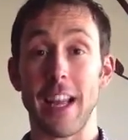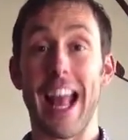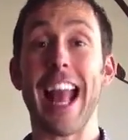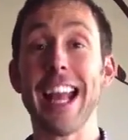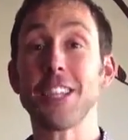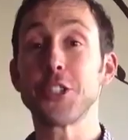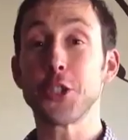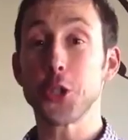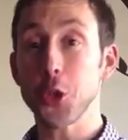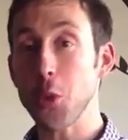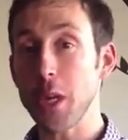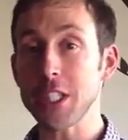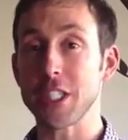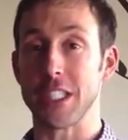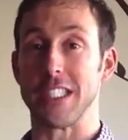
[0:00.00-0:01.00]
answer your
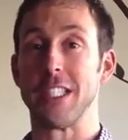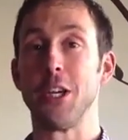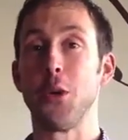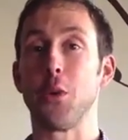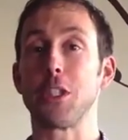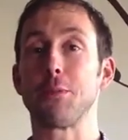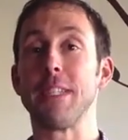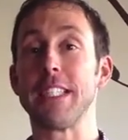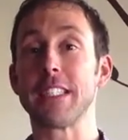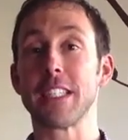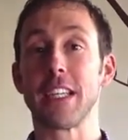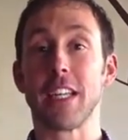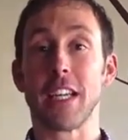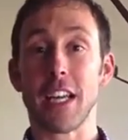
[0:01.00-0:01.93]
question, which means